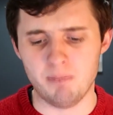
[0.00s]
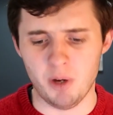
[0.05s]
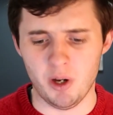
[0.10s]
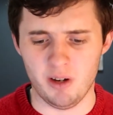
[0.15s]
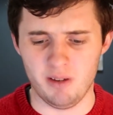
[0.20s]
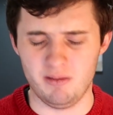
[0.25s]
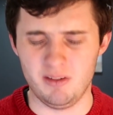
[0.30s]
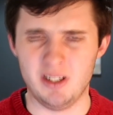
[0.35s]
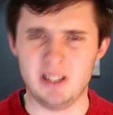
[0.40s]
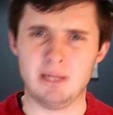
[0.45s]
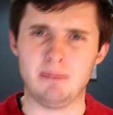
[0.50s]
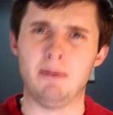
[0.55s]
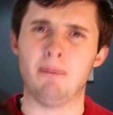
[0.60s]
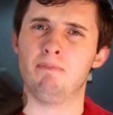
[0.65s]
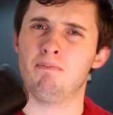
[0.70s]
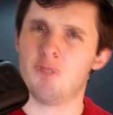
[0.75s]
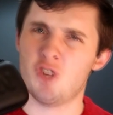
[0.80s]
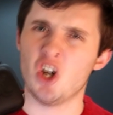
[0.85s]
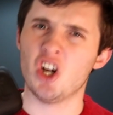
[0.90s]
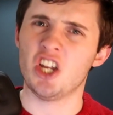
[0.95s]
but it's a bit
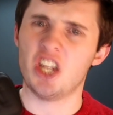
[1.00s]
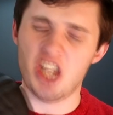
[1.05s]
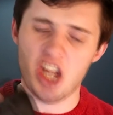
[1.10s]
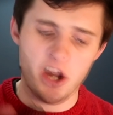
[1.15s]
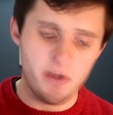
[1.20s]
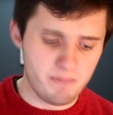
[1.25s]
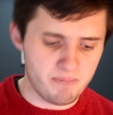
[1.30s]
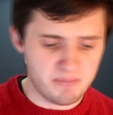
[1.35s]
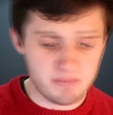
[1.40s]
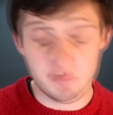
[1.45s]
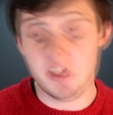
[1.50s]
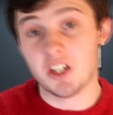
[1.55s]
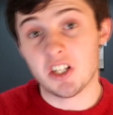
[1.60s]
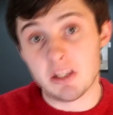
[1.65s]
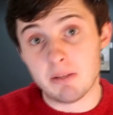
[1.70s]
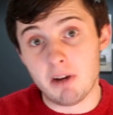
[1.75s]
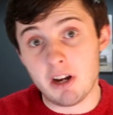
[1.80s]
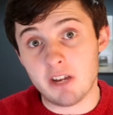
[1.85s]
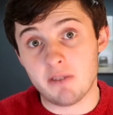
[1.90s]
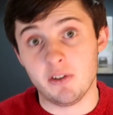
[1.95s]
chunkier, because
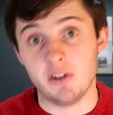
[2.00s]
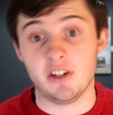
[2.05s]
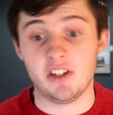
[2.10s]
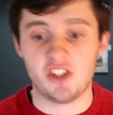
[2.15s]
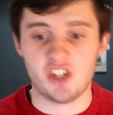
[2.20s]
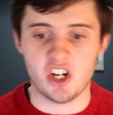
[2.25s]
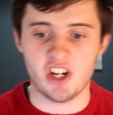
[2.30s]
the microphone is